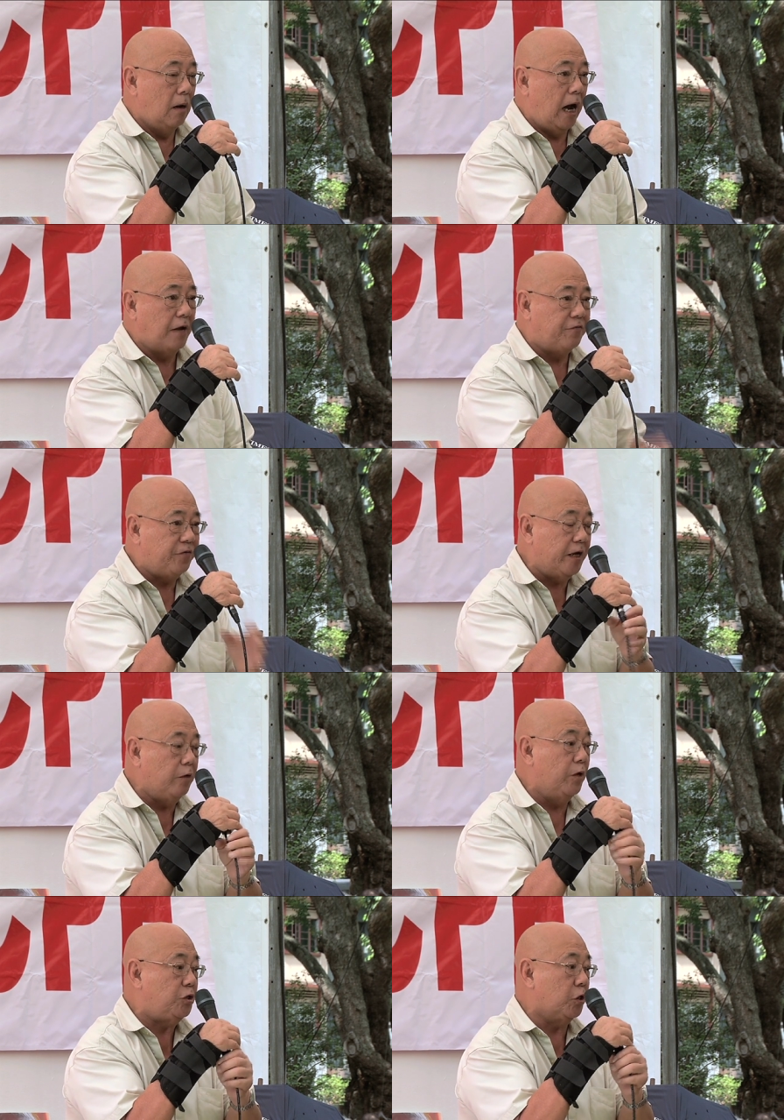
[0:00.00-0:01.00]
I
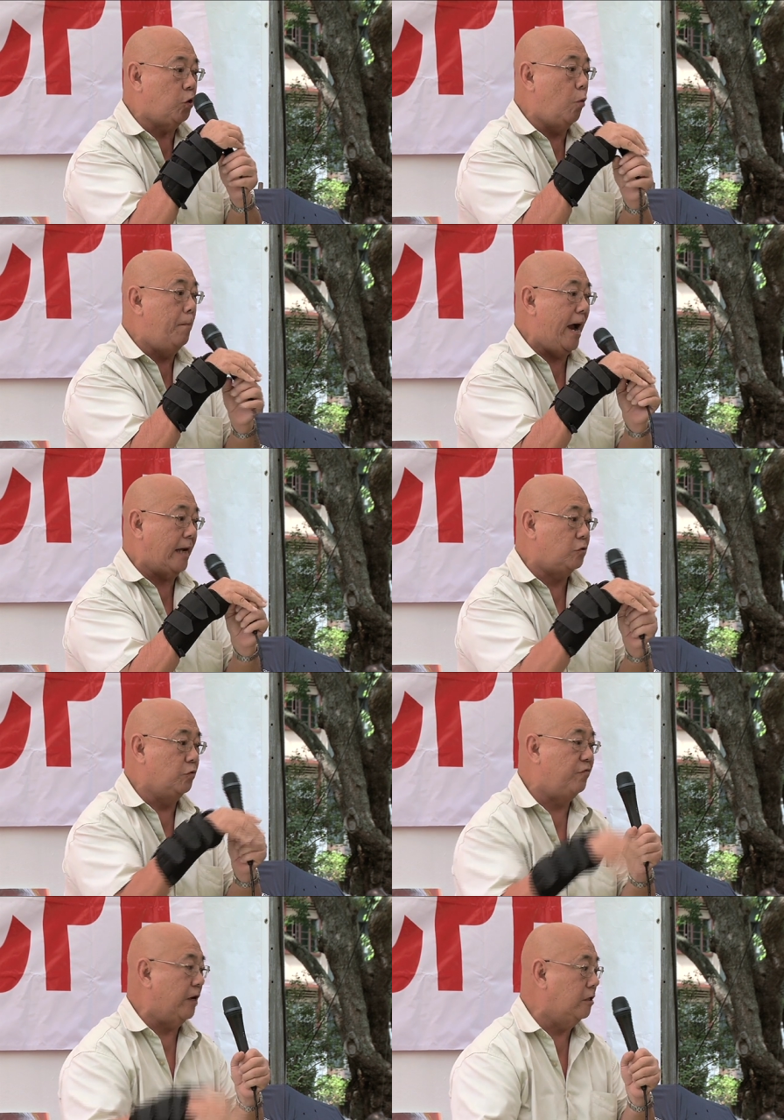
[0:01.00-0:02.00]
think we should go back
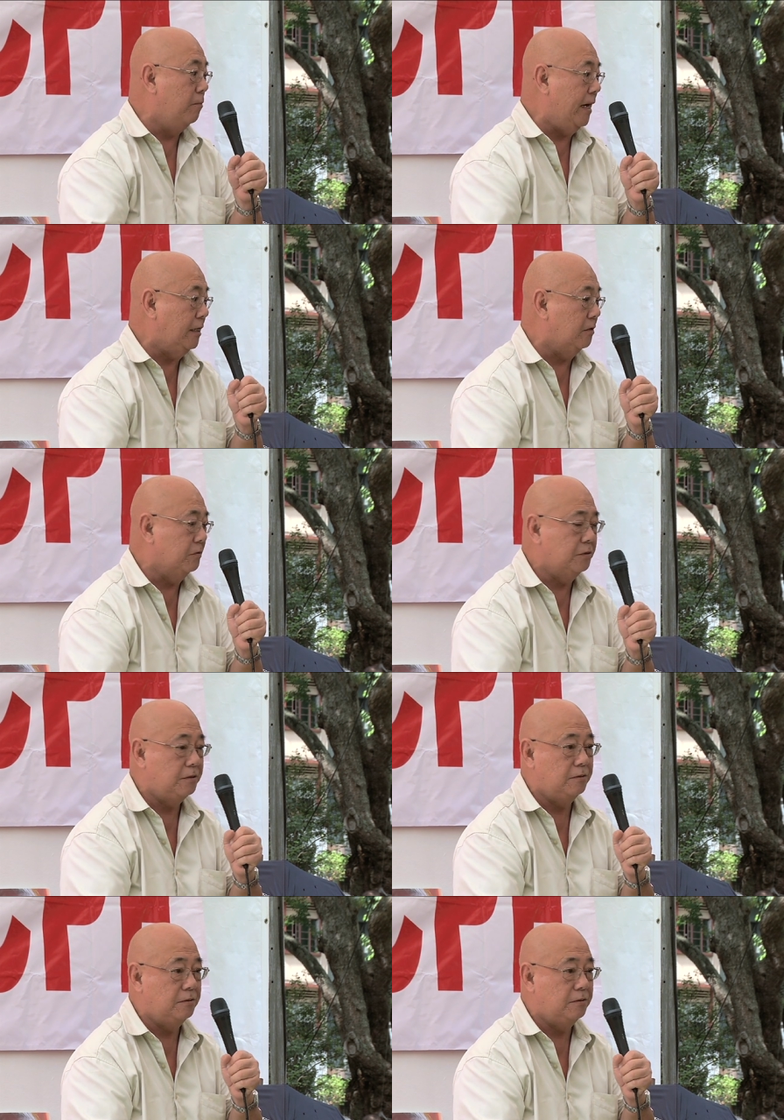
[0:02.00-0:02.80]
to fundamentals.